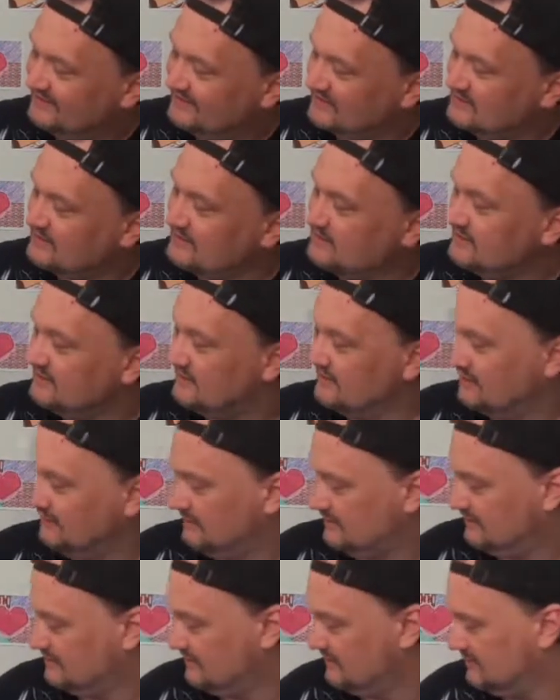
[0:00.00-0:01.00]
That's a deer.
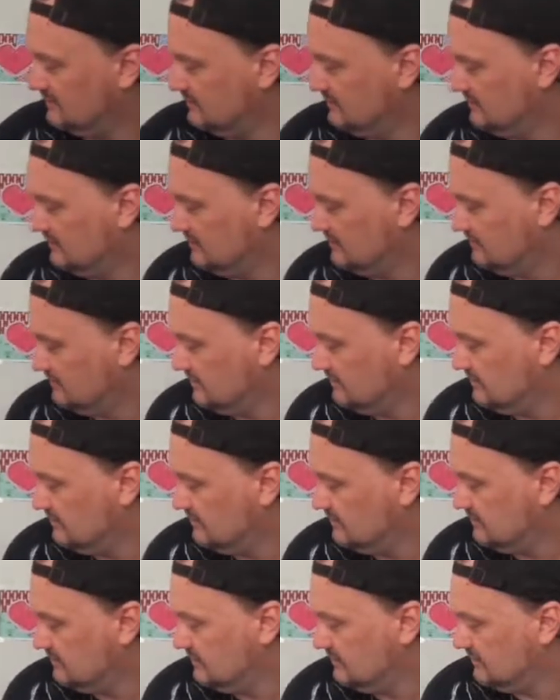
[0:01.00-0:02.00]

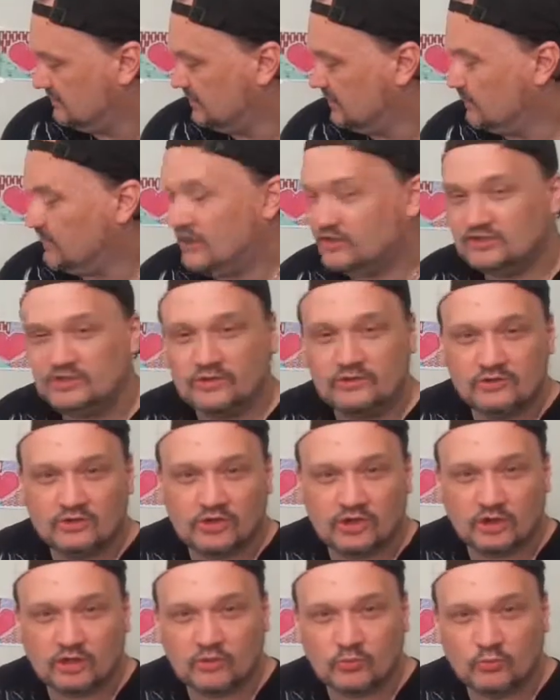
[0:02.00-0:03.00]
Now, I might show
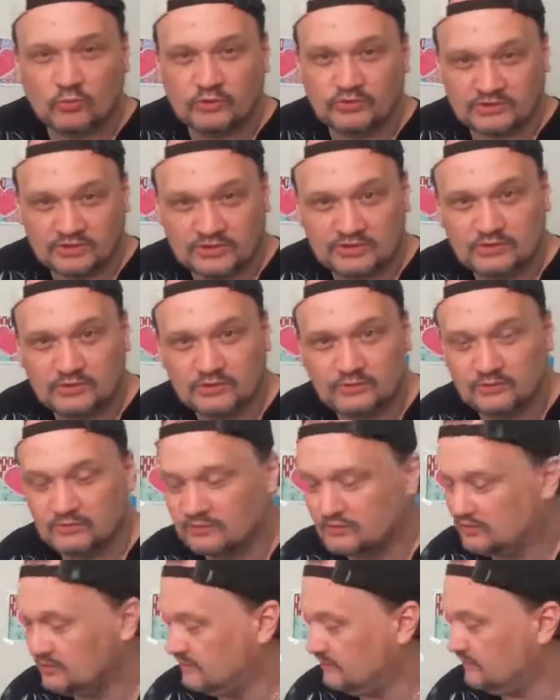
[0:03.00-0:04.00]
you the colored ones too
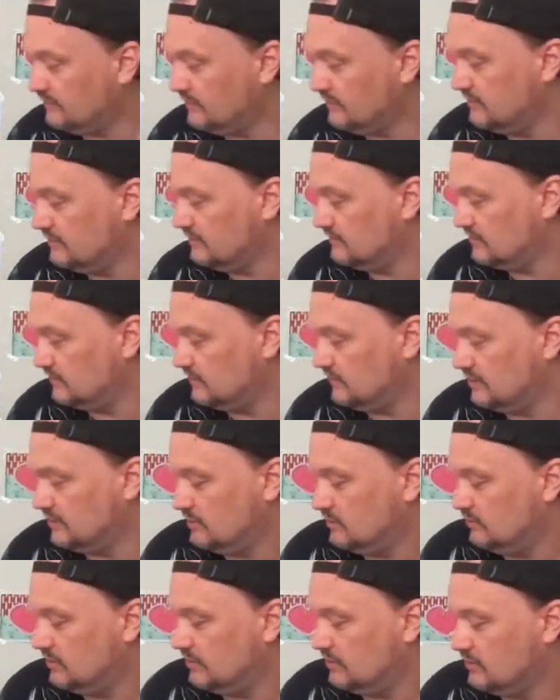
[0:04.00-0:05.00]
and everything else. So
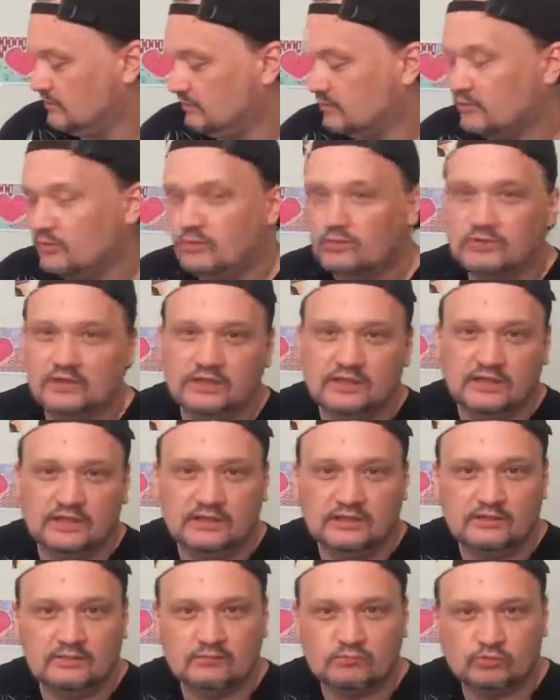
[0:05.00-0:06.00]
they'd be colored
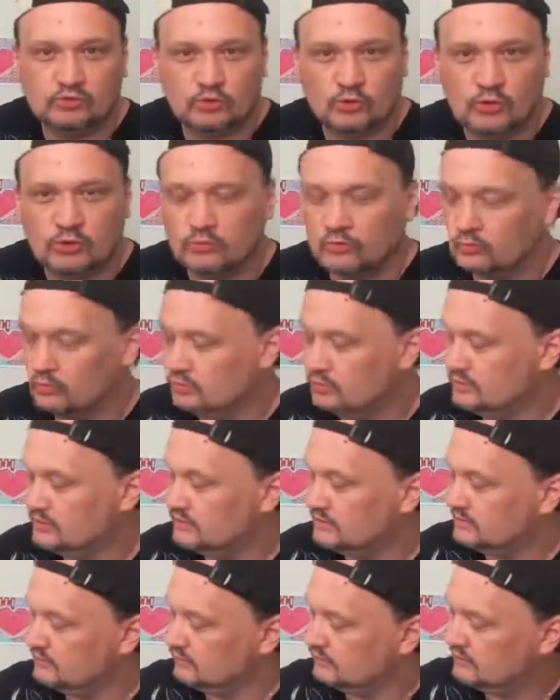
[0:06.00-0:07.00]
and drawn
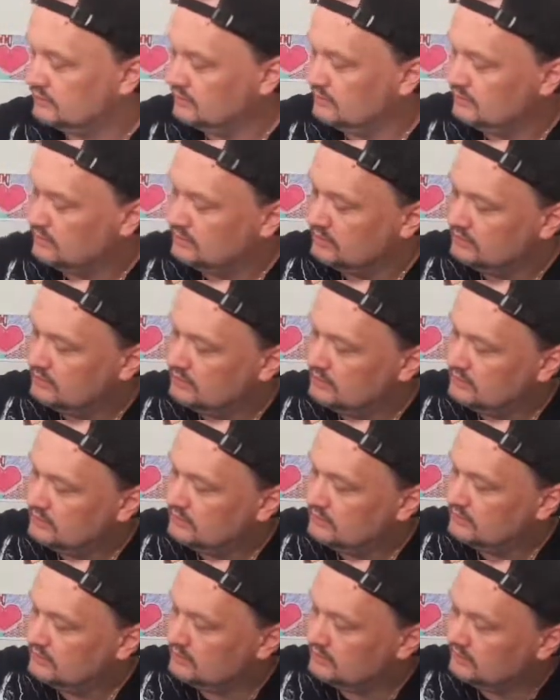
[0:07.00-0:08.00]
ones and everything.
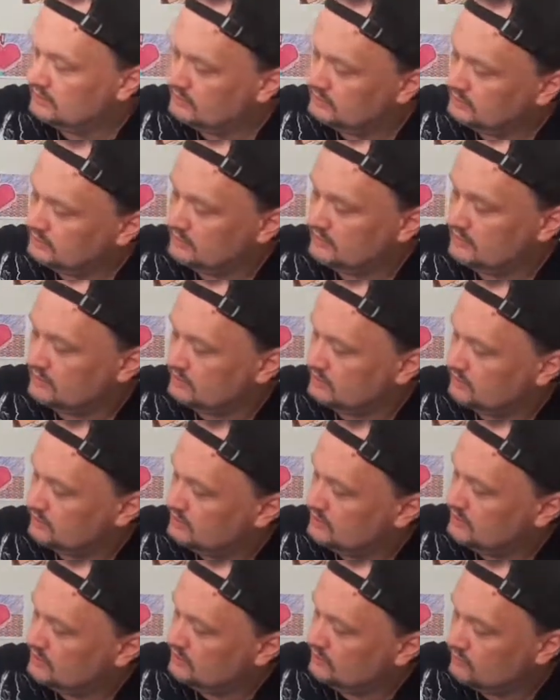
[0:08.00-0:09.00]
And there's a
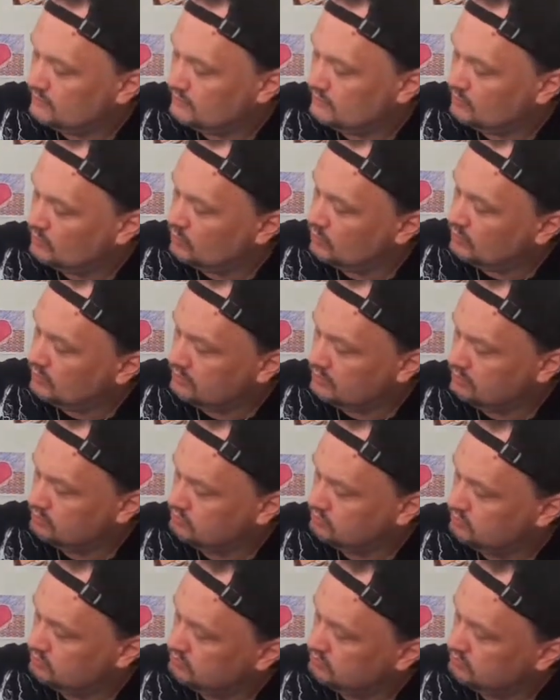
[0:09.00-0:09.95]
tree with a wall.